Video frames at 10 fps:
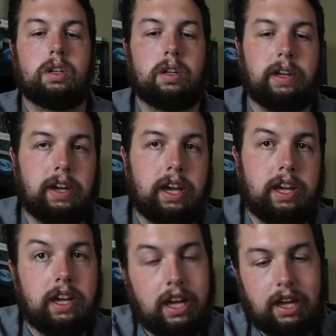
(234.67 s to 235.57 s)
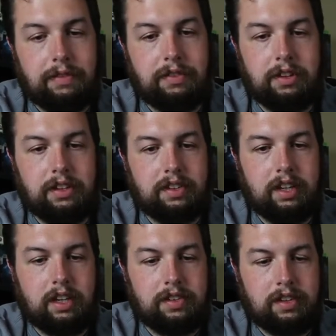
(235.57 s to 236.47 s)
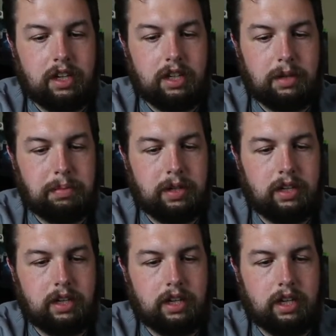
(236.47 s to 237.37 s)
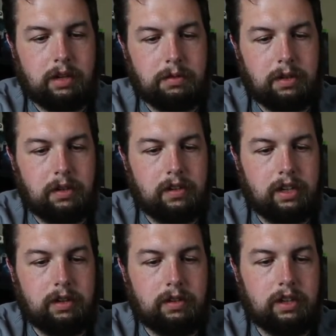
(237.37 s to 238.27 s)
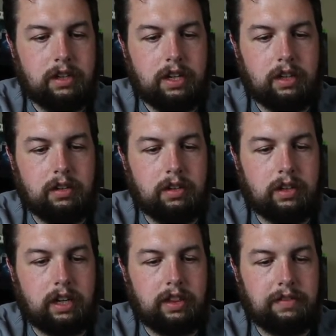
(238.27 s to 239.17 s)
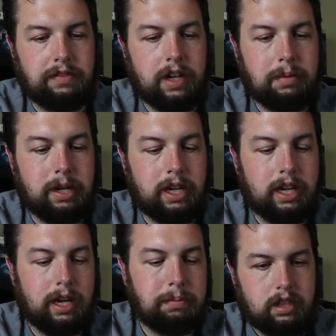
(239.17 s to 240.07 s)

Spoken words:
Okay, after this thing is set up, we're now going to take a look at the Find My app.